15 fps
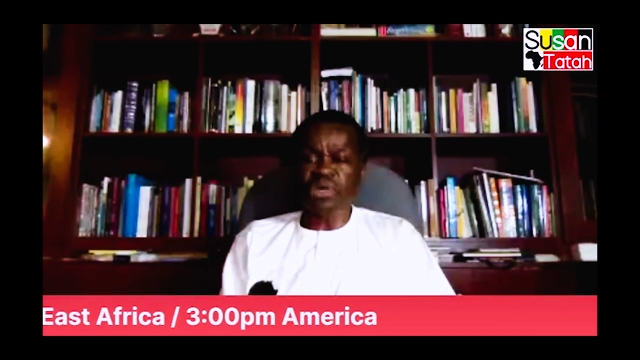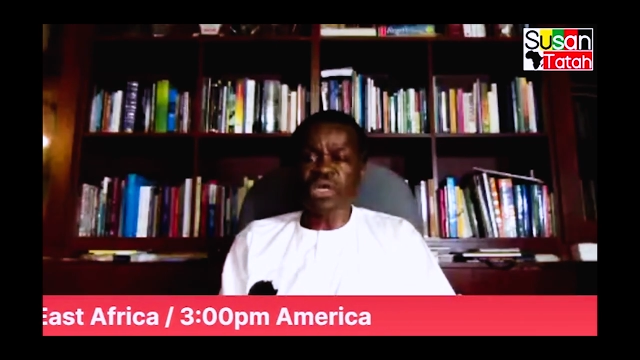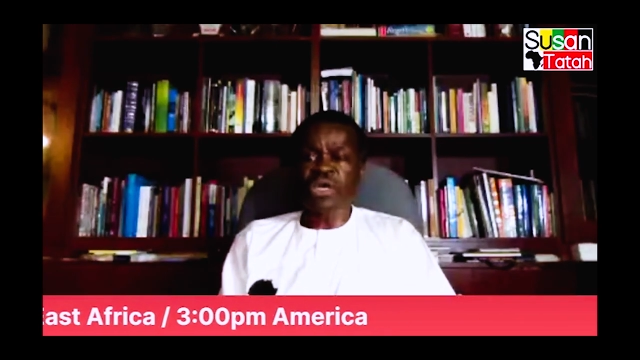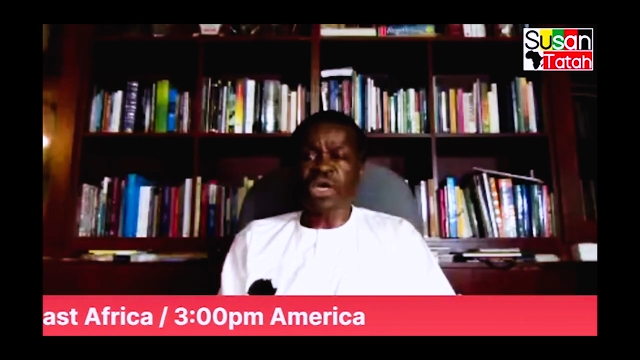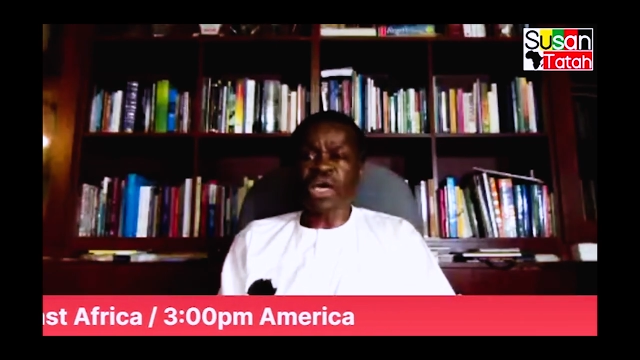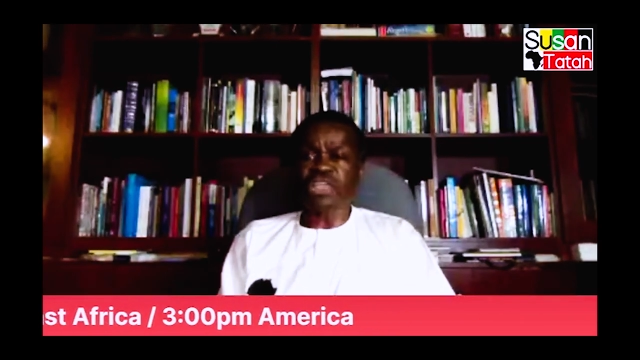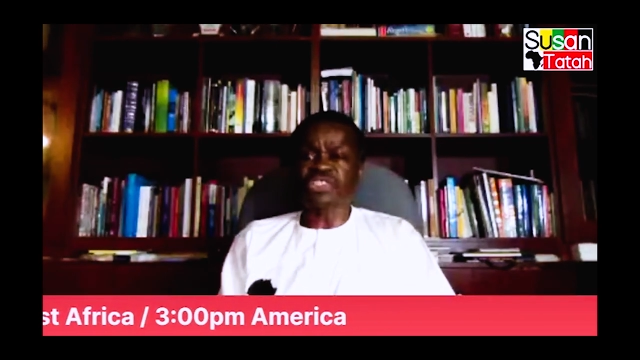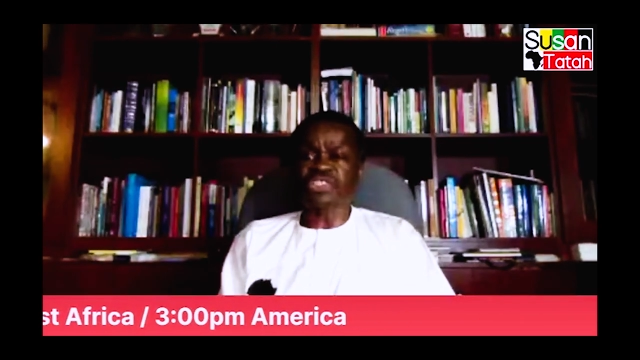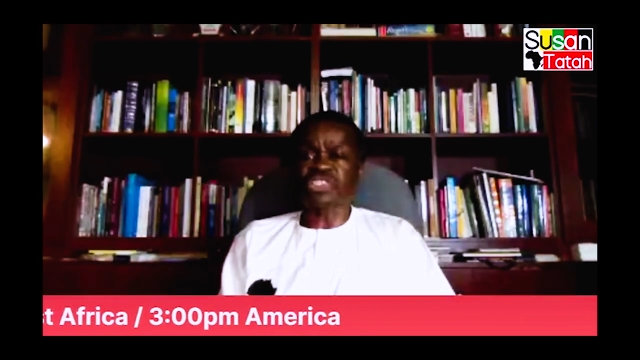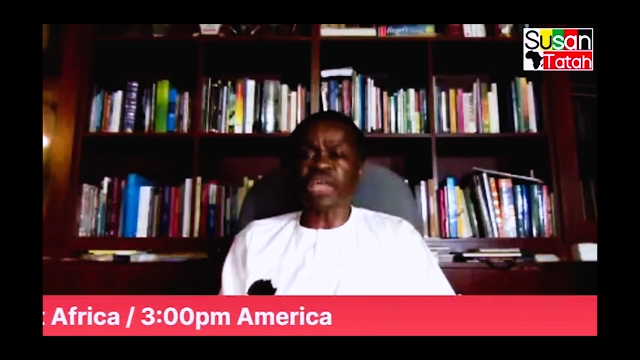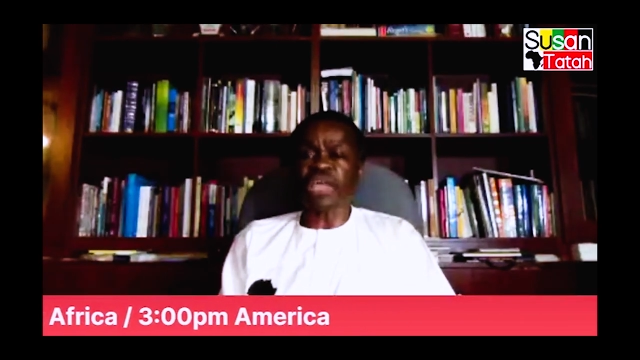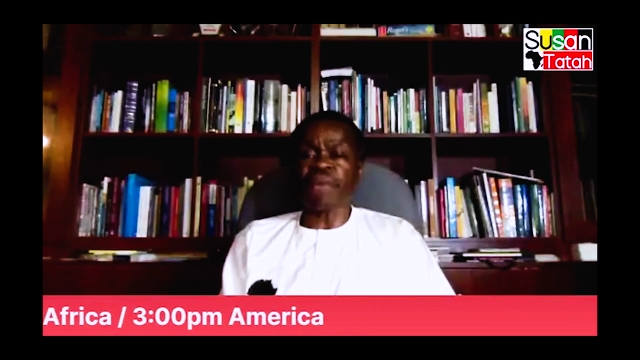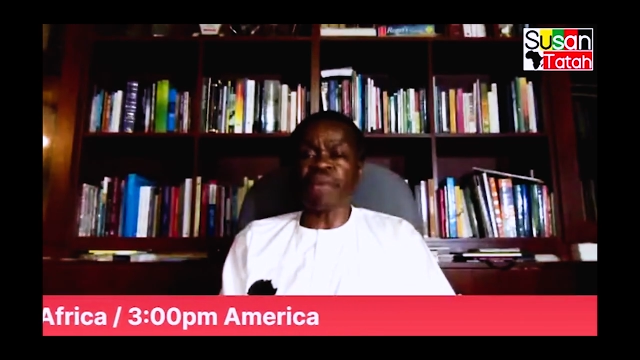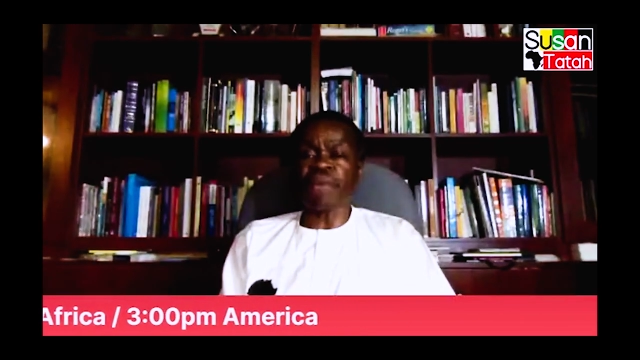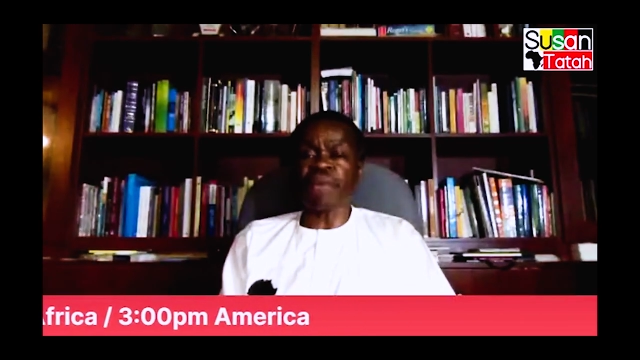And
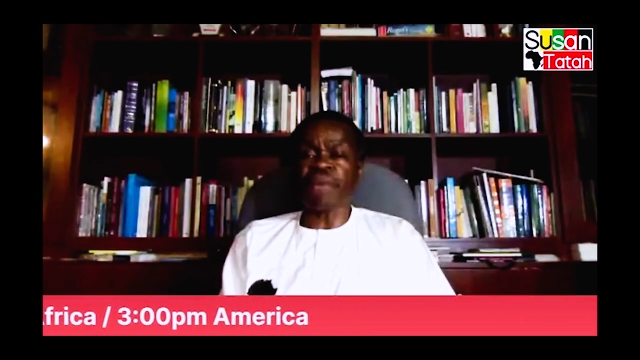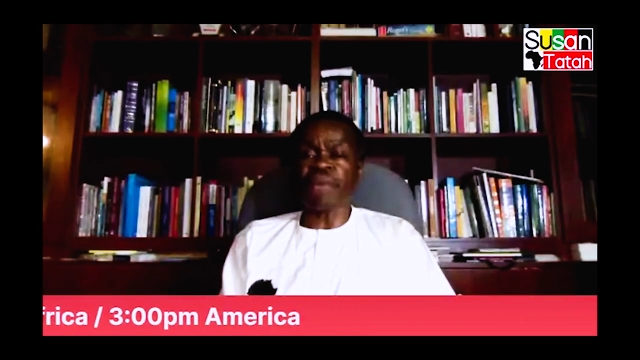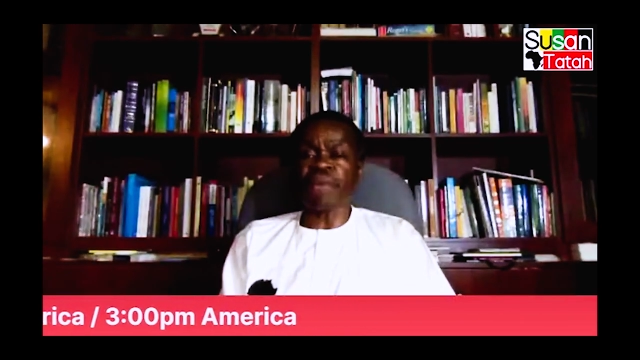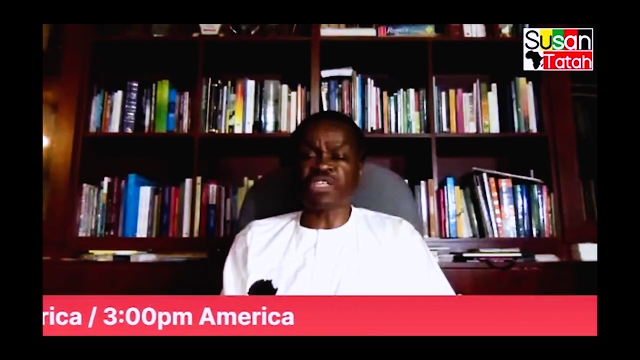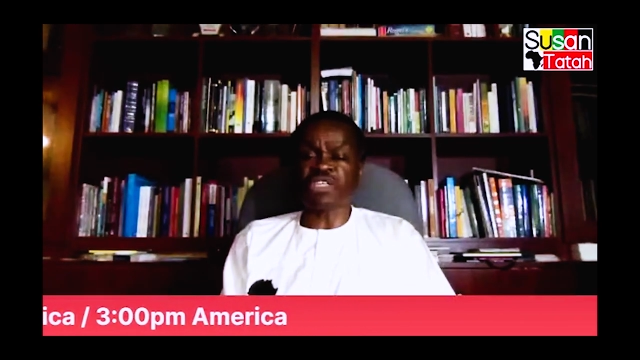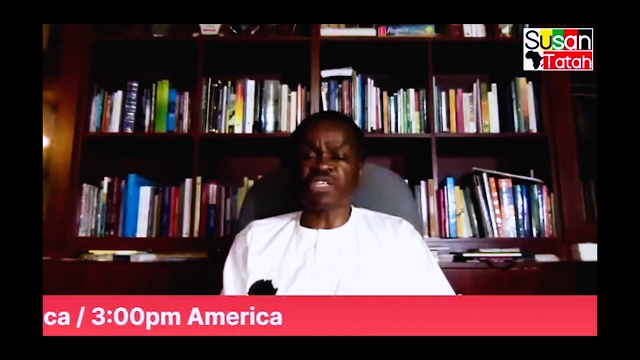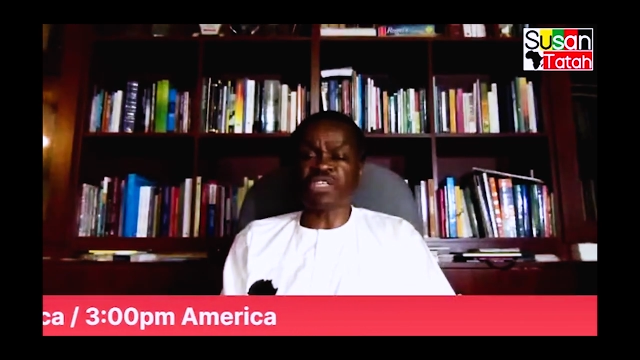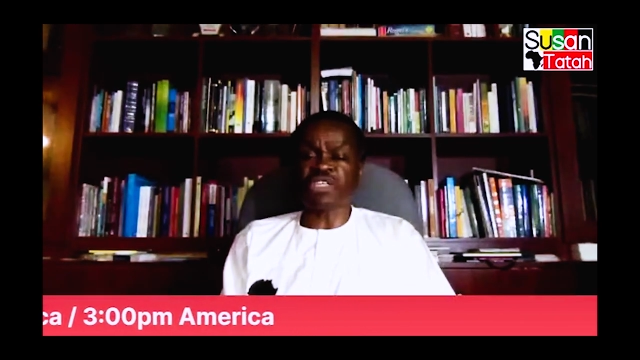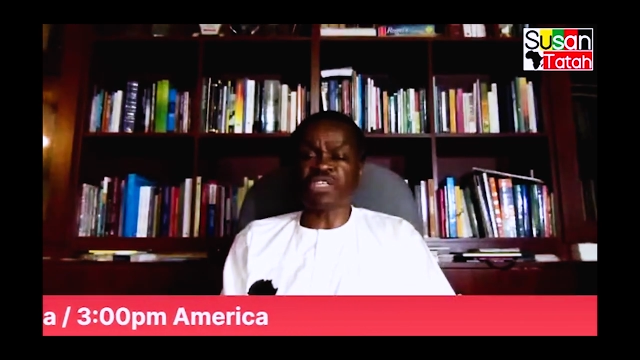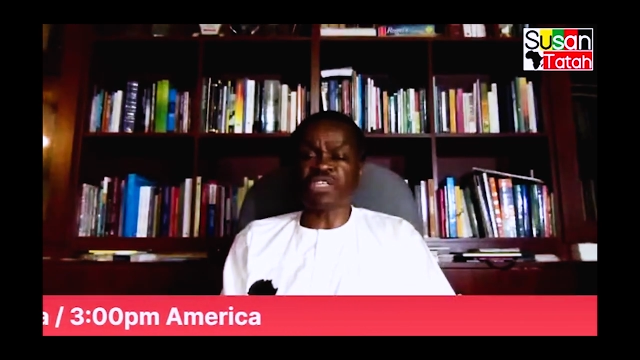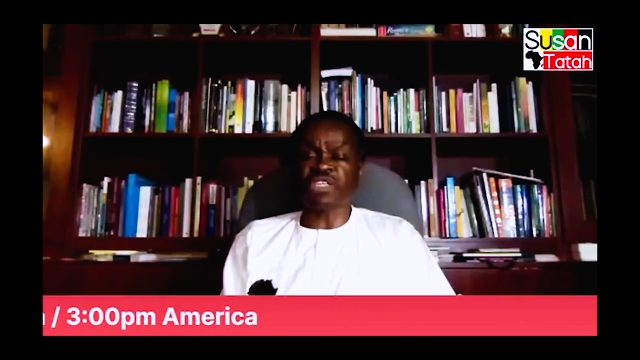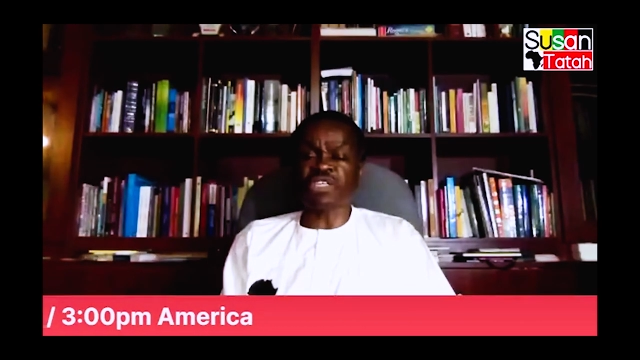subject to verification,